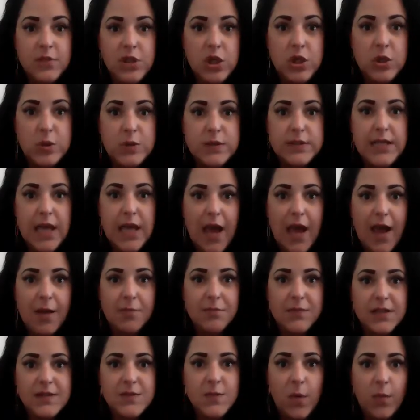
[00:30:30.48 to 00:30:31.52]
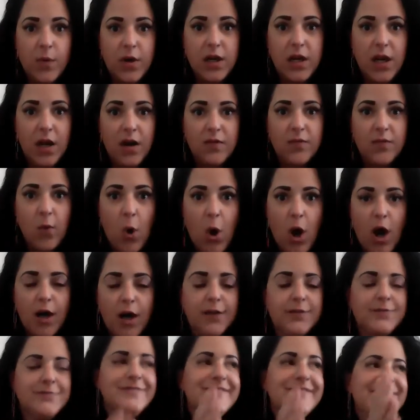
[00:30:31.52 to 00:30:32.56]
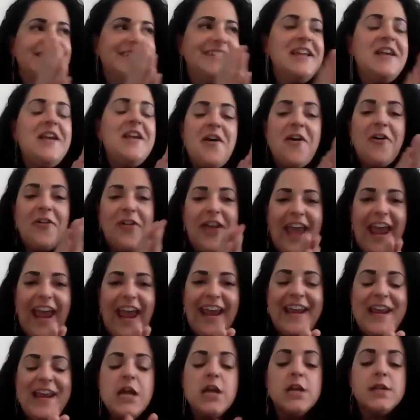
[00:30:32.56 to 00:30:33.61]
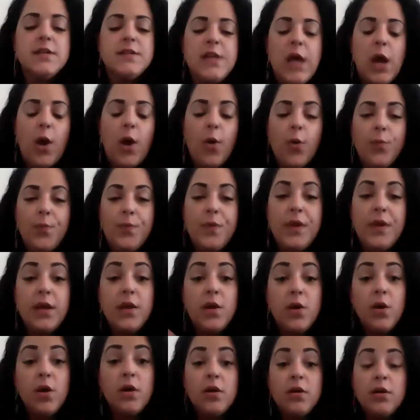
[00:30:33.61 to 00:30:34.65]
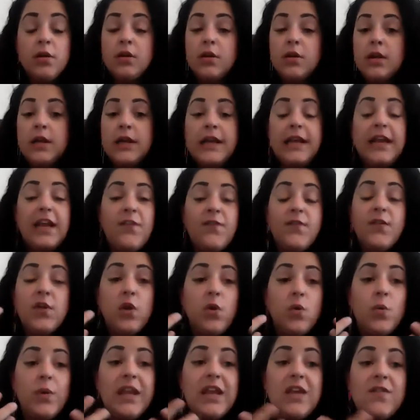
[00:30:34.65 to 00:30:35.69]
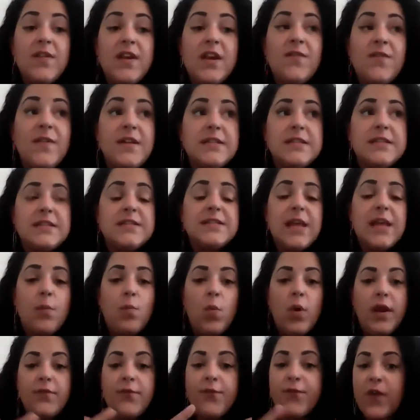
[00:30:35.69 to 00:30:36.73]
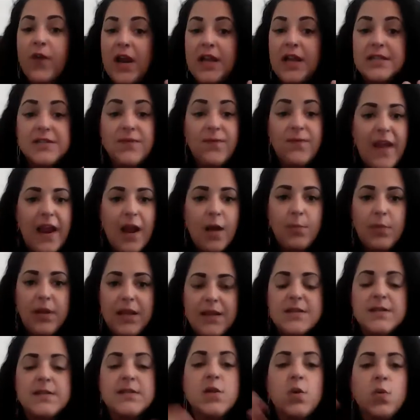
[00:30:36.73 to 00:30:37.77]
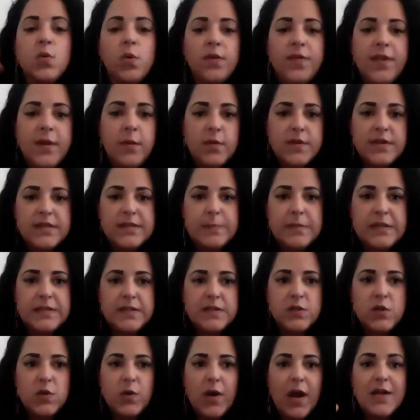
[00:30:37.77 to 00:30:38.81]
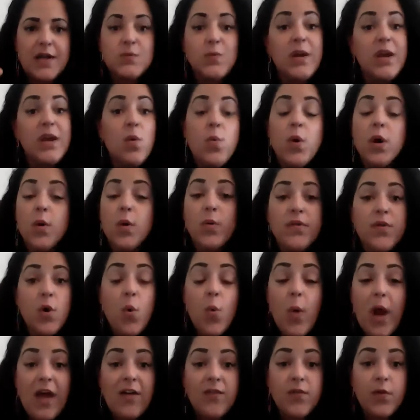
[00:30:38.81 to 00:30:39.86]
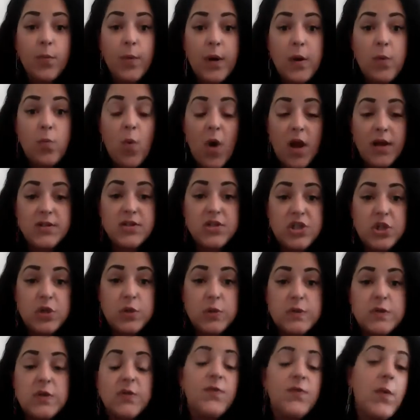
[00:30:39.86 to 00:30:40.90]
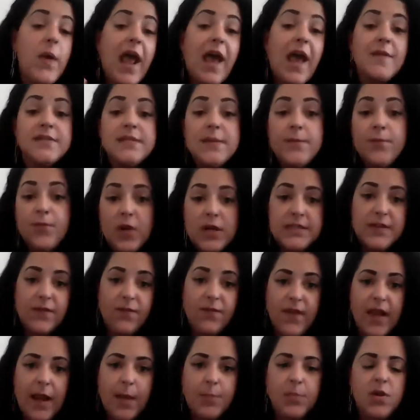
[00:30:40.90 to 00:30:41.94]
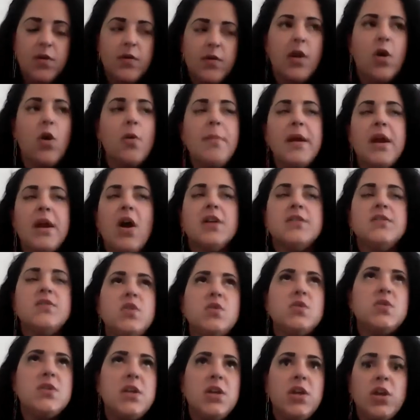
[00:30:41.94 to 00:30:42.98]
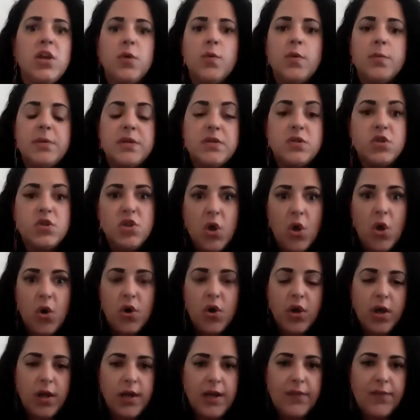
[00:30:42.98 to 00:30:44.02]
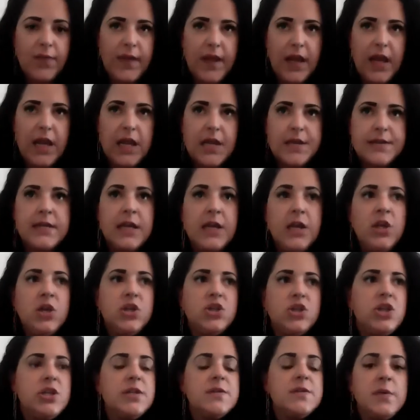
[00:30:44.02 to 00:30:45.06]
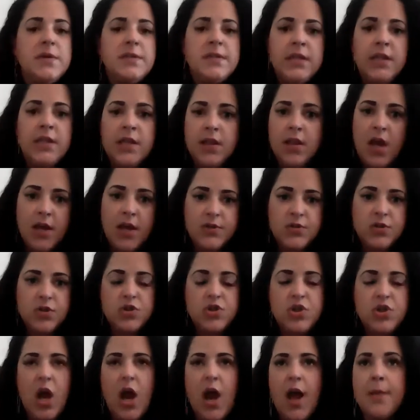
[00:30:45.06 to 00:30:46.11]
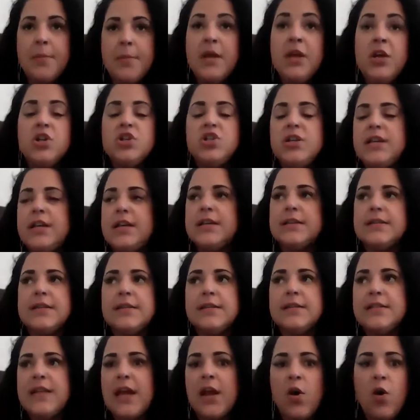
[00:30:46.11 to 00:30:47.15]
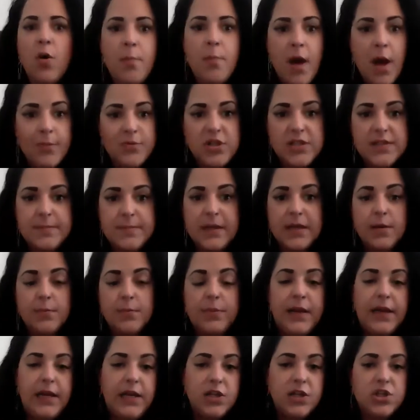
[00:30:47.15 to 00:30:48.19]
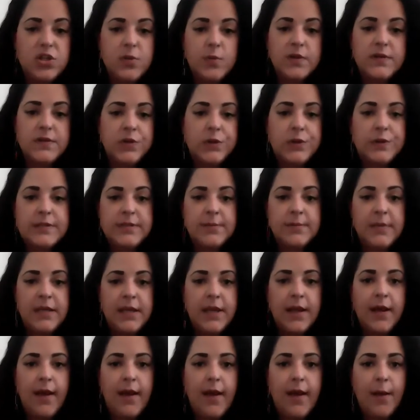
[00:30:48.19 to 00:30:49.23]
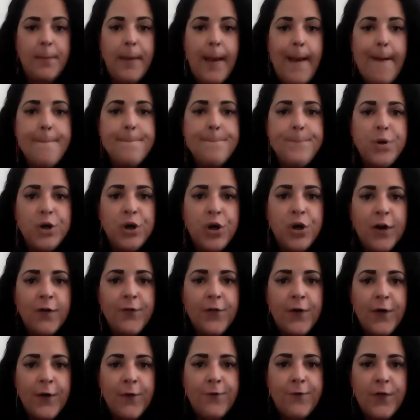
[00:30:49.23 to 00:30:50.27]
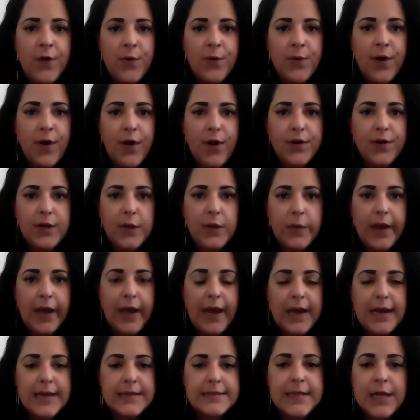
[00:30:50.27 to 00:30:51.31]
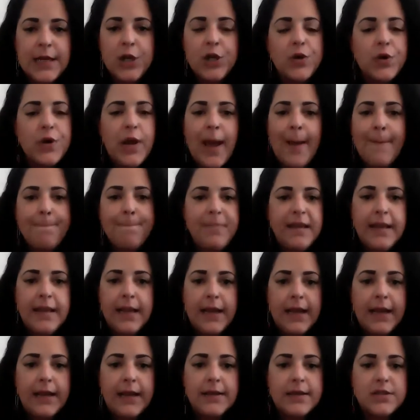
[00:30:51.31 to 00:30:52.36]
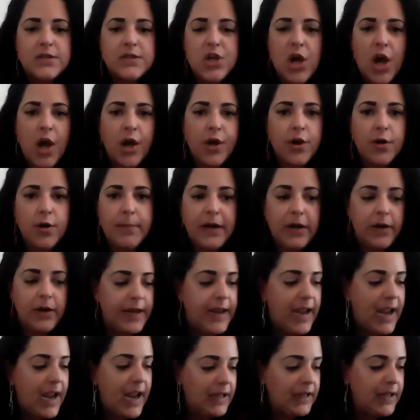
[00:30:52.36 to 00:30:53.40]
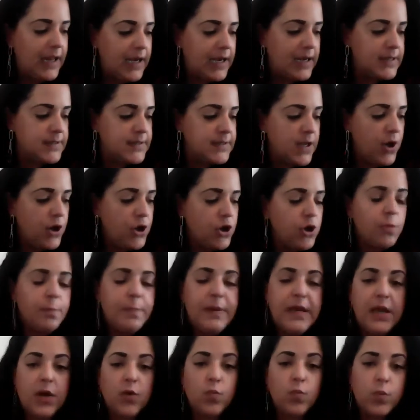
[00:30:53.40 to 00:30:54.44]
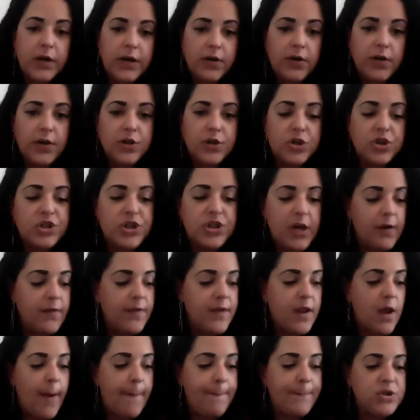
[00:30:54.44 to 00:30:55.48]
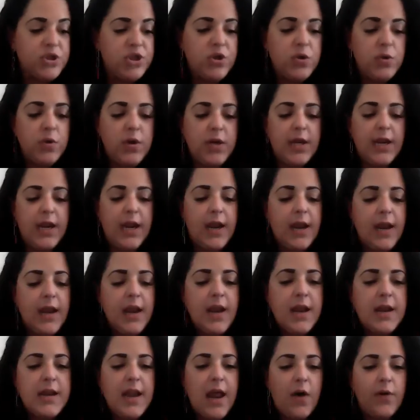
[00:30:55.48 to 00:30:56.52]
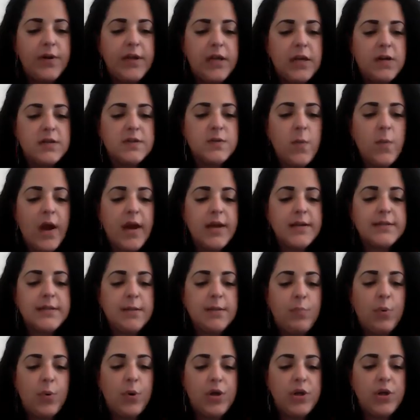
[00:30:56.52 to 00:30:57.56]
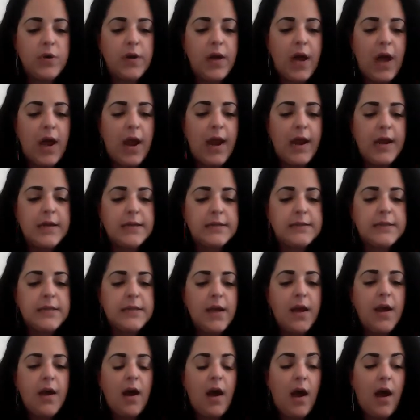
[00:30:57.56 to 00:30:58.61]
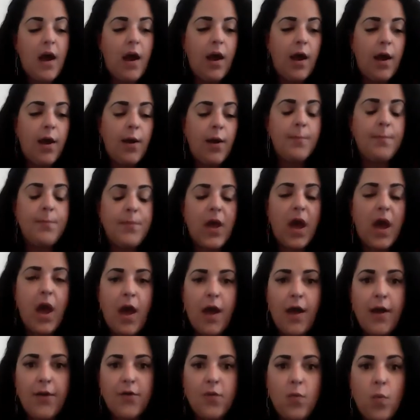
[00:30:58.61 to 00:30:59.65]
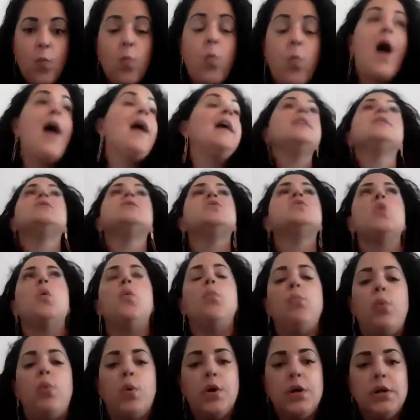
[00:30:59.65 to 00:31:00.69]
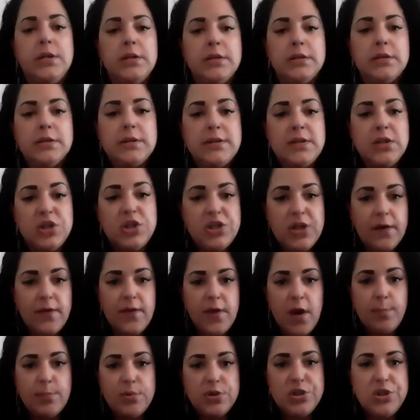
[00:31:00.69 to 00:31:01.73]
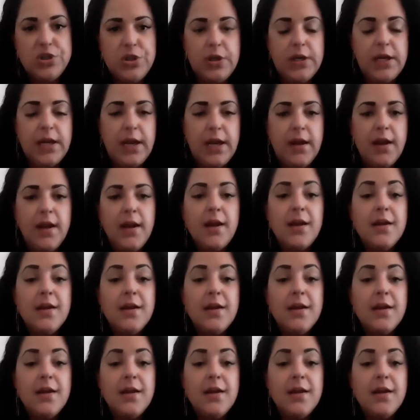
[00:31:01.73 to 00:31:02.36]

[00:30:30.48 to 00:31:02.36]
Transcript: Use them. That's what we're here for. Okay. So if you, even if it's someone, friends, family, this is the cool thing with this business, you guys, we can work with whoever we want to. So if you have some friends and family, you're like, oh my gosh, Susie Q would be so good at this. She just recently lost her job. She's a stay-at-home mom. She's been complaining she wants to earn some income. Book her for a phone call, you guys. You're not being the stalker Mary Kay ladies. You're being real and you're sharing the opportunity. Now, here's why it's important, you guys. Why it's so important to share the opportunity.